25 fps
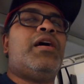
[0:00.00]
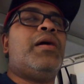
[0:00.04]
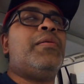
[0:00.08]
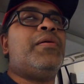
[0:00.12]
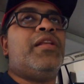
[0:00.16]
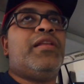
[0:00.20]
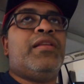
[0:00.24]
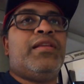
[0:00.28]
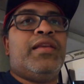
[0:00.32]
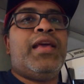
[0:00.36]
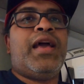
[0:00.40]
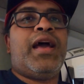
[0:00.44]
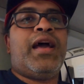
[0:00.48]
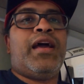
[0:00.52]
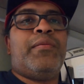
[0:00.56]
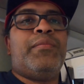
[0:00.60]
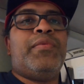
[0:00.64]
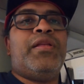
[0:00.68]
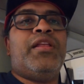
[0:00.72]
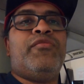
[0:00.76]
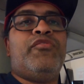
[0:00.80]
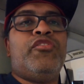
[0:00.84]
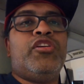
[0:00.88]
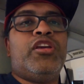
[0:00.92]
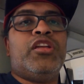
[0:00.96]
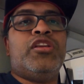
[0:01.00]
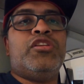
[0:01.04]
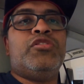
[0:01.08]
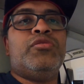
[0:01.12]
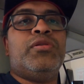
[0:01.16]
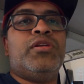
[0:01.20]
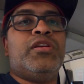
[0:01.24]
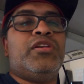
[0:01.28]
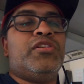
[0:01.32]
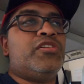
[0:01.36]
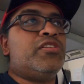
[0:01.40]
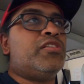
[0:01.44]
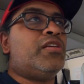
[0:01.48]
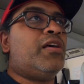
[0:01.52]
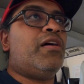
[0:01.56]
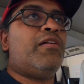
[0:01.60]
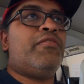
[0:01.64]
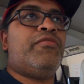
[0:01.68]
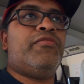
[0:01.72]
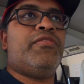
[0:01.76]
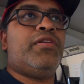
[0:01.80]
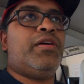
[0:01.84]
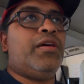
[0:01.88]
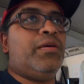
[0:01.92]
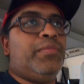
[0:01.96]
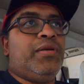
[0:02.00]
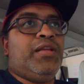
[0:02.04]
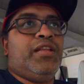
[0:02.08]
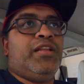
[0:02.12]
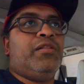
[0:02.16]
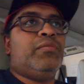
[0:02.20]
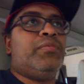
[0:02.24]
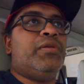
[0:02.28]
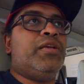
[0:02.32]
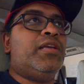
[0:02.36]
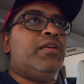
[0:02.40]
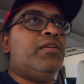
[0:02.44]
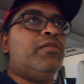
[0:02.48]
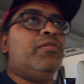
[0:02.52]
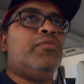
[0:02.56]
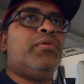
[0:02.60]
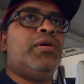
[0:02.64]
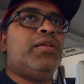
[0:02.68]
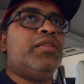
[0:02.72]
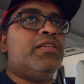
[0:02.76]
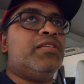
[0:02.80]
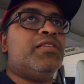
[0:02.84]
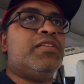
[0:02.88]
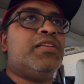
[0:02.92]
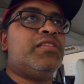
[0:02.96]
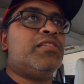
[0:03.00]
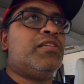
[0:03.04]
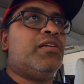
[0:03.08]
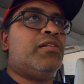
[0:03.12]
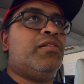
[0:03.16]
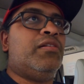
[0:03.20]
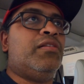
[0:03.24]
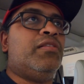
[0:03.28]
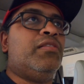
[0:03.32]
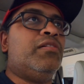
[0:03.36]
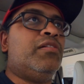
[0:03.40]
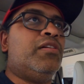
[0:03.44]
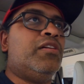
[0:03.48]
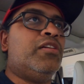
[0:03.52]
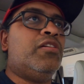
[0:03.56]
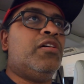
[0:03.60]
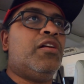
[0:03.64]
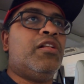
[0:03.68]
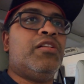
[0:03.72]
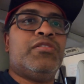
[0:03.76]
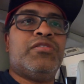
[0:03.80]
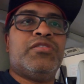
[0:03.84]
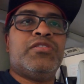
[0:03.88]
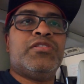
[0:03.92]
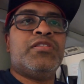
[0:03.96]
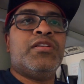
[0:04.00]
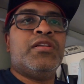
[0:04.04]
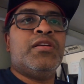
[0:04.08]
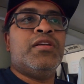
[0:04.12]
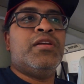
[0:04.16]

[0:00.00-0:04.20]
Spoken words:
I mean, yeah, I mean, if you can do it yourself, I mean, it'll be what, the $630.